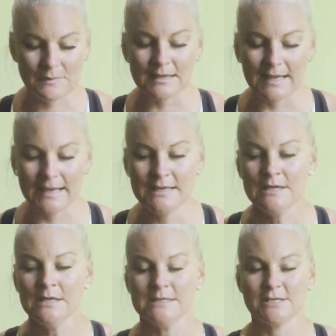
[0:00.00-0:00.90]

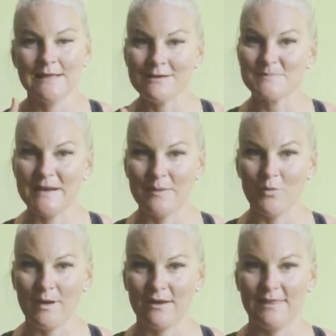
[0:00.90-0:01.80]
Okay, so that's my number
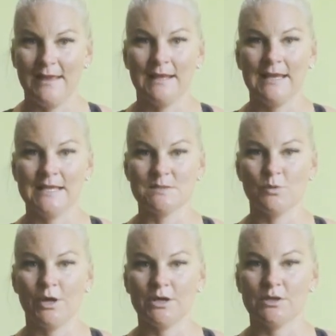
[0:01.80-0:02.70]
one thing, is
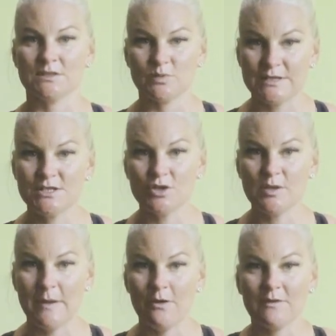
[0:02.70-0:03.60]
work on switching on the
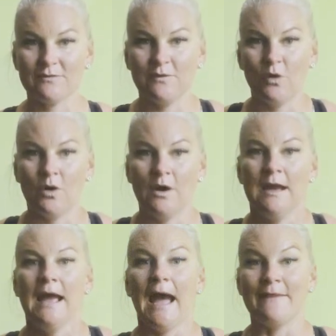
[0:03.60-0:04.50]
pelvic floor
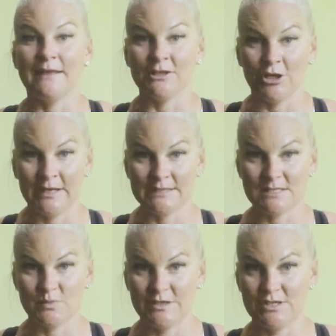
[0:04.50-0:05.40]
and then learning to
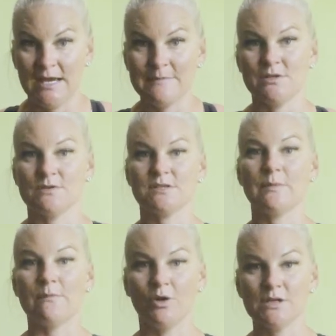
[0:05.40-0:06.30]
switch your abs on. So
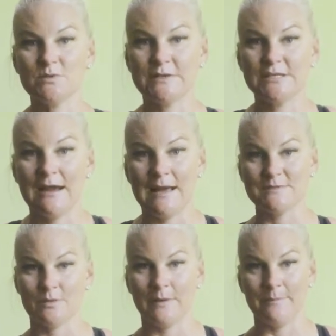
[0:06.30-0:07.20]
we want to switch our abs
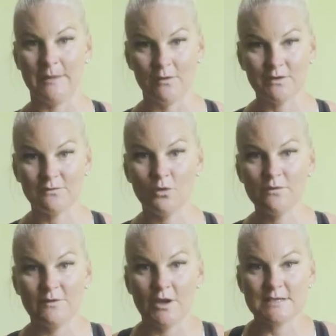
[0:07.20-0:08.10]
on by pelvic floor
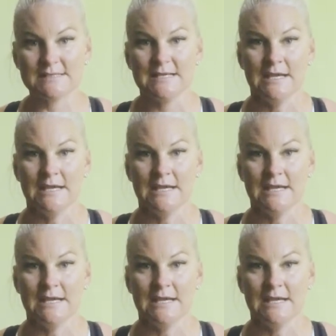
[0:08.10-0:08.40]
first,